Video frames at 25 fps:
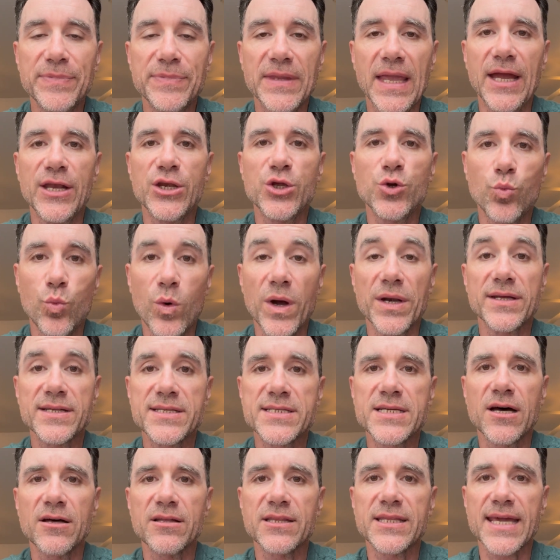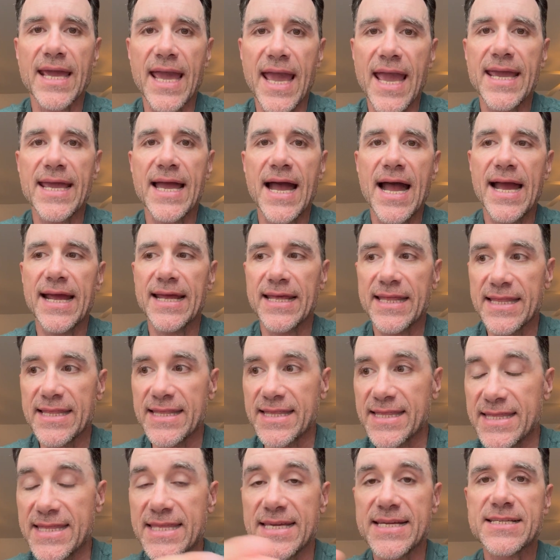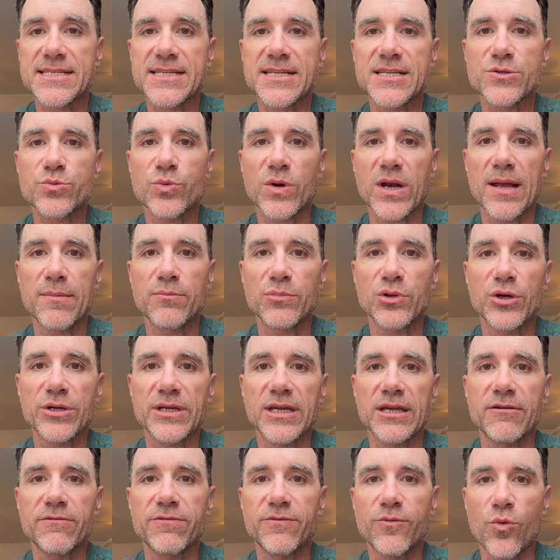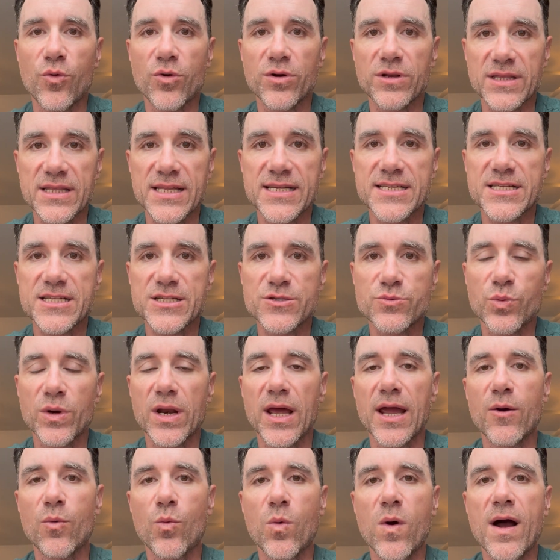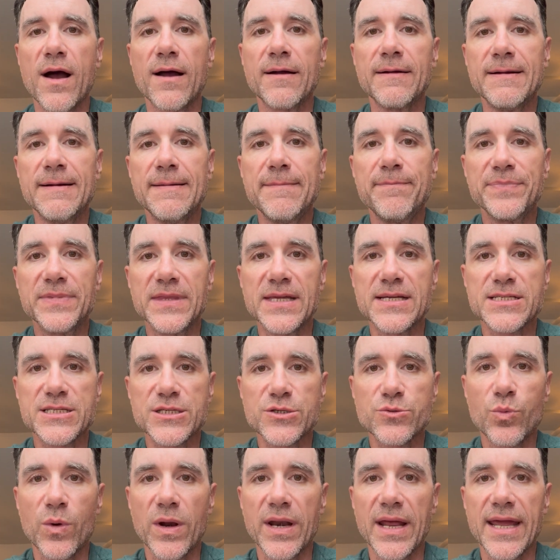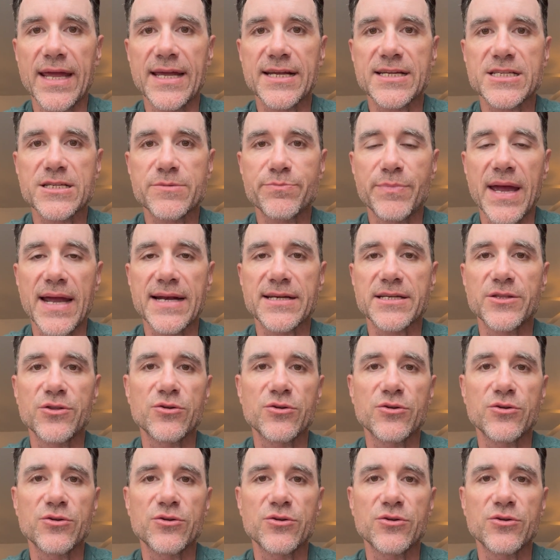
And you want to tell the AI, this is what I'm looking for. This is what I want. This is what I expect.